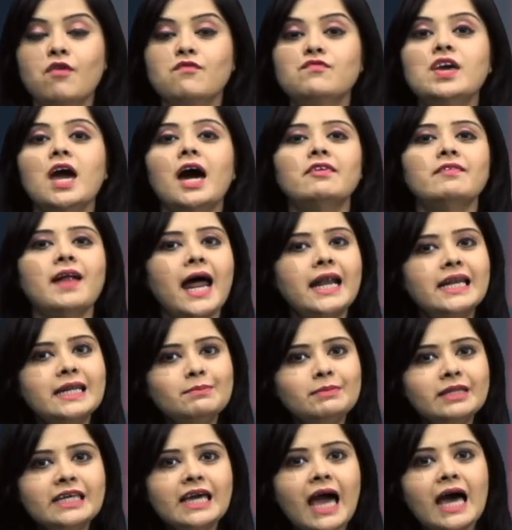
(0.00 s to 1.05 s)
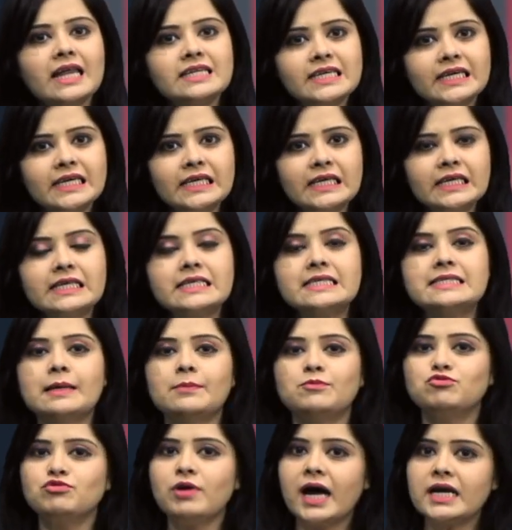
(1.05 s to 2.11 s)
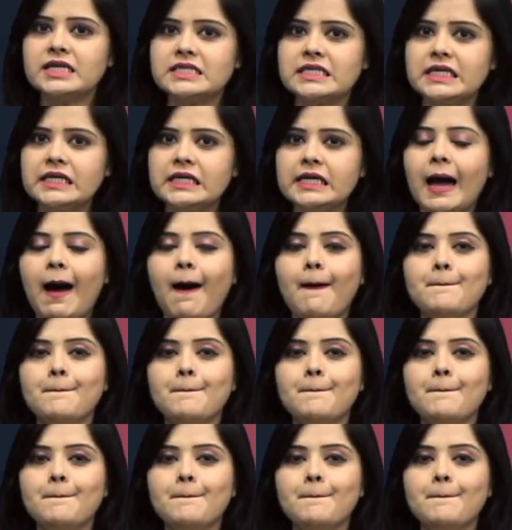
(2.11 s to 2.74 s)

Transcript: We are randomly adding, subtracting,